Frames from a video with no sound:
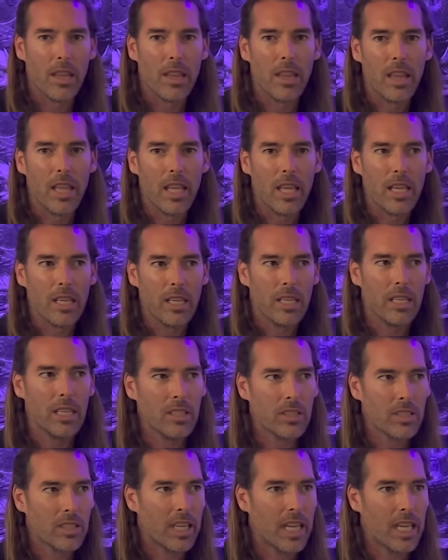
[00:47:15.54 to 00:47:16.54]
they
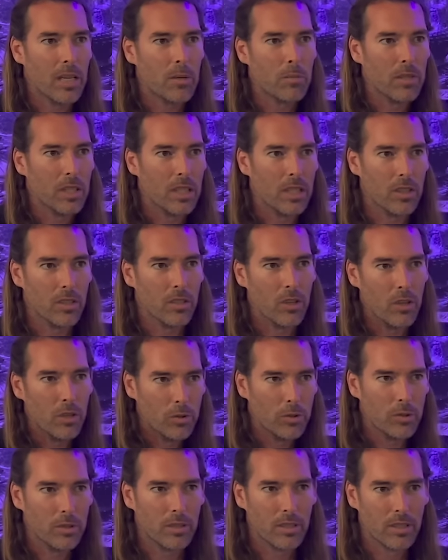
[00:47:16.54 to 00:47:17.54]
each came in their
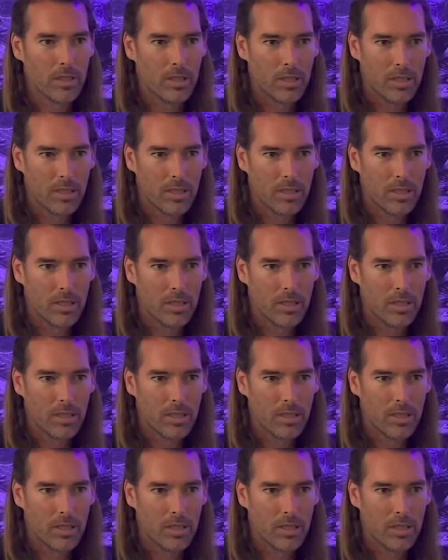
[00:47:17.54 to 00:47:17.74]
own